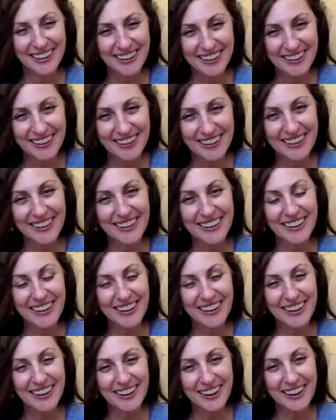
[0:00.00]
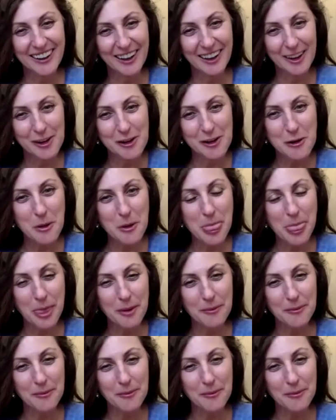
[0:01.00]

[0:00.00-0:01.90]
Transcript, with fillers: I I don't